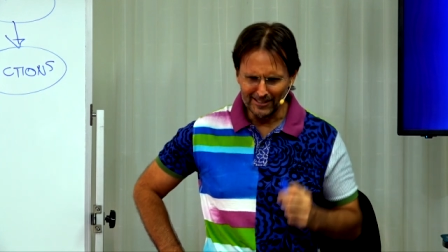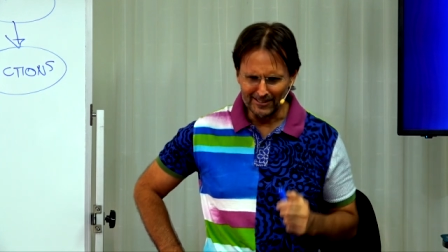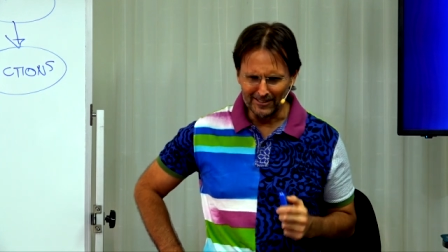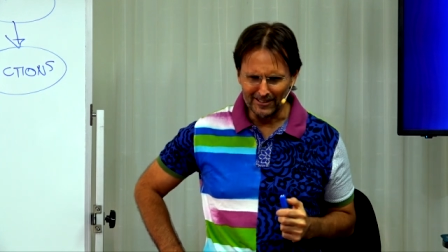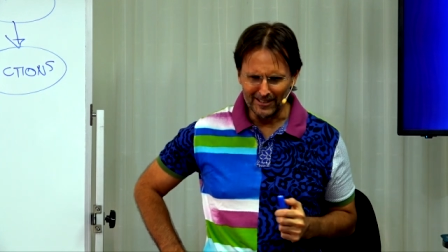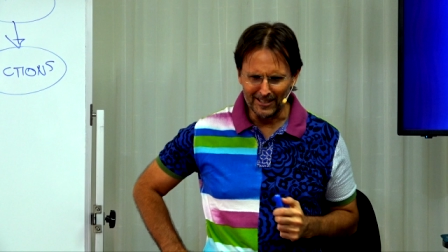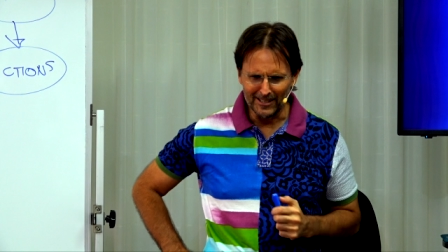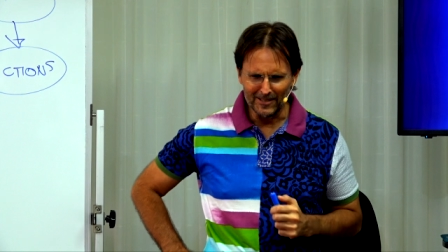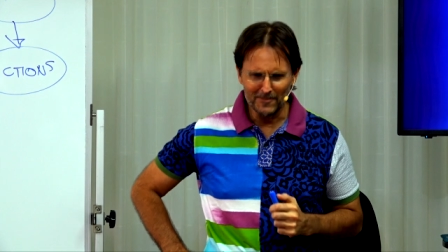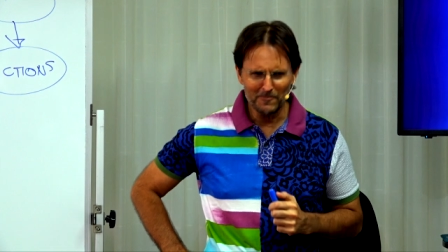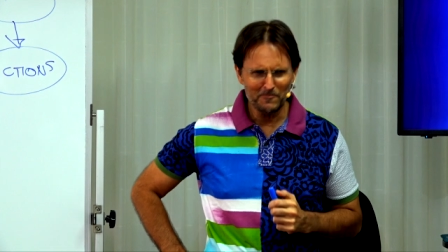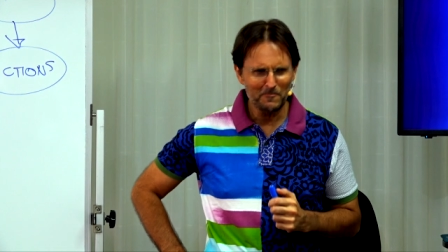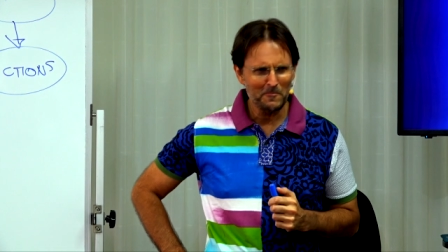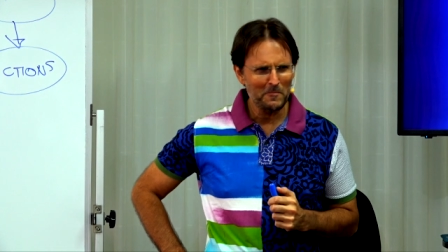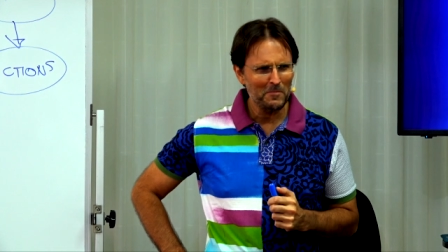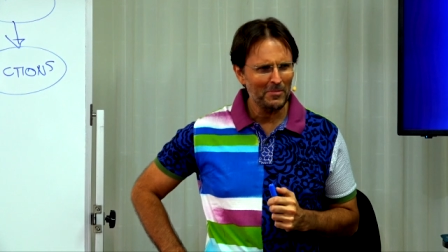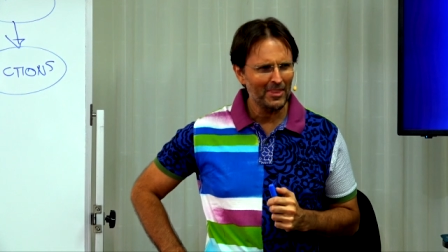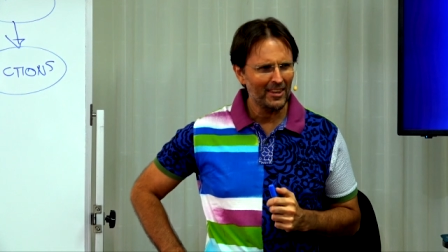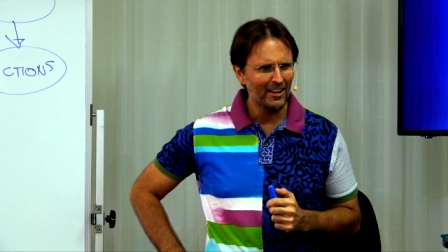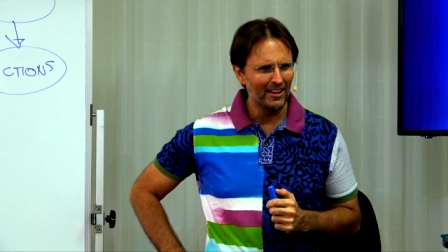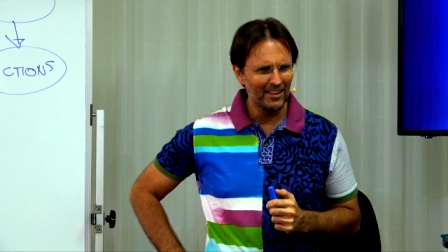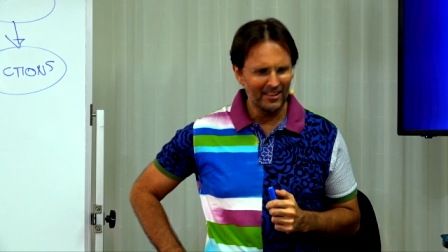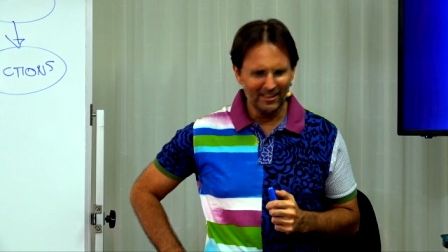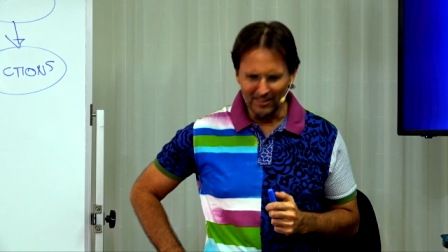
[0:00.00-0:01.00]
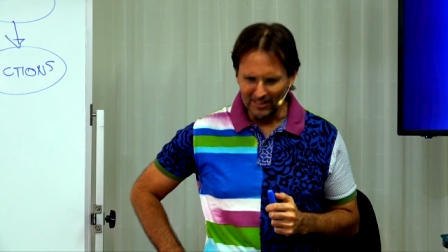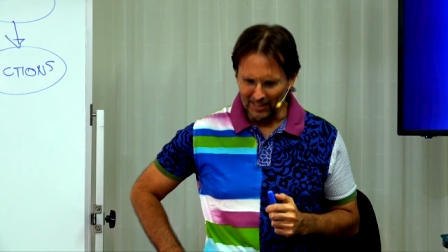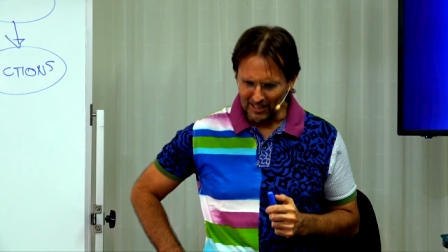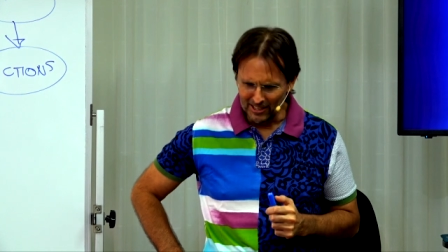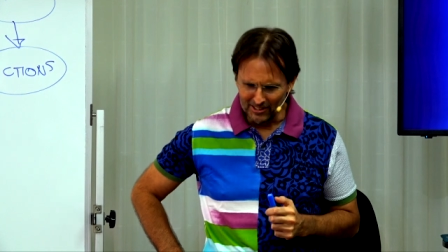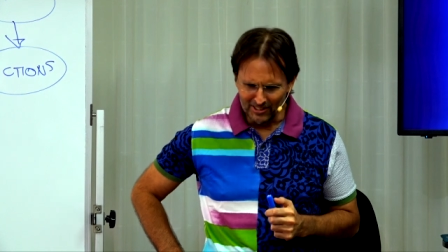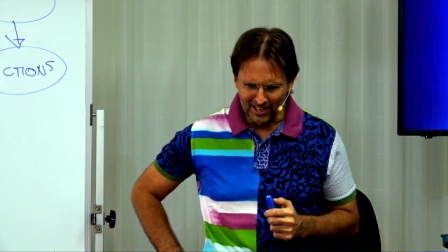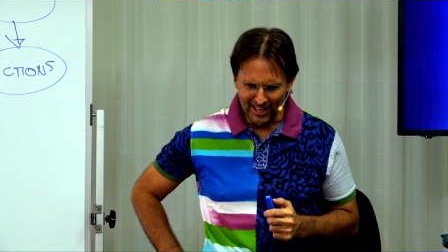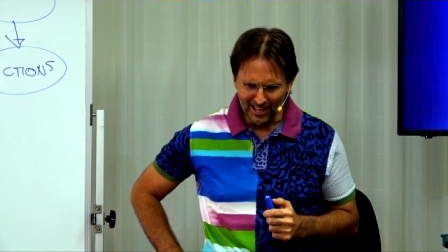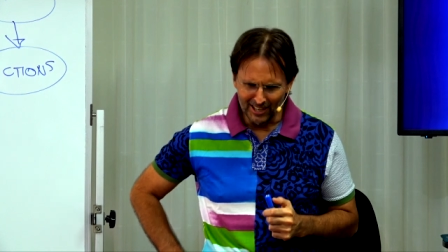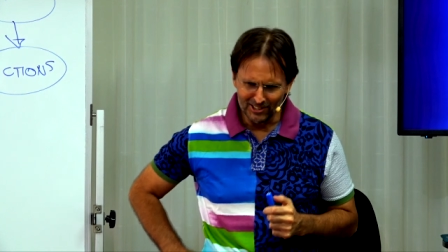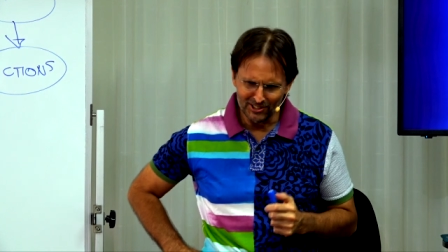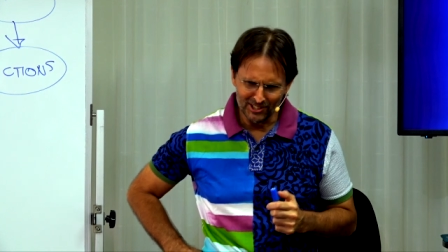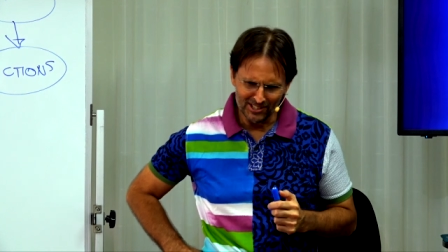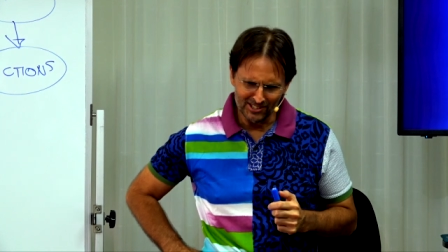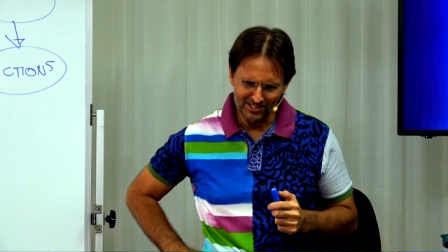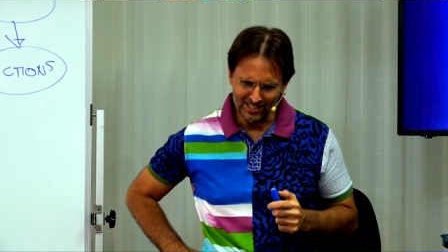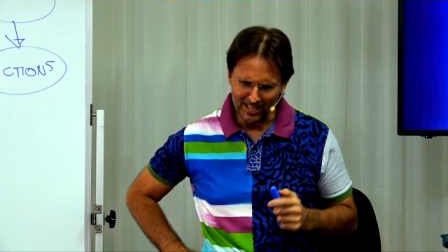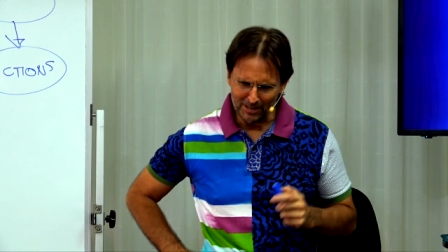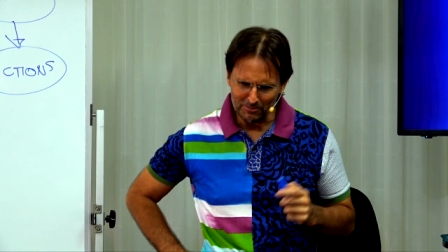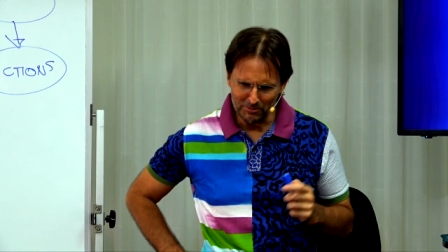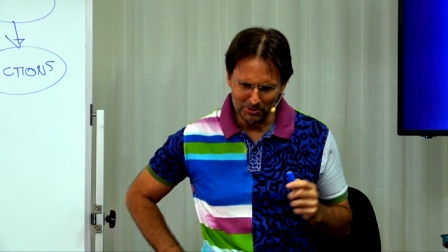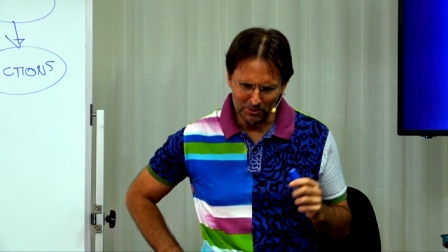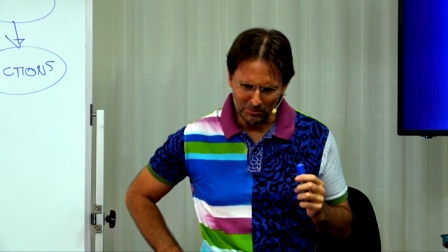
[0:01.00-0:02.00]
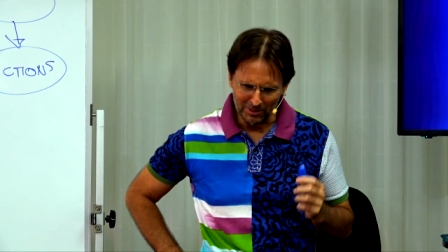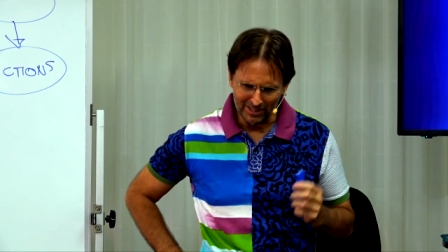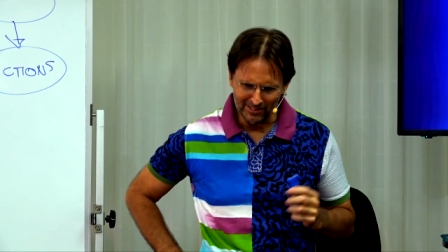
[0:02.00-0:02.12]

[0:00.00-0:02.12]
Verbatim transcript: All right. Uh, now she's up to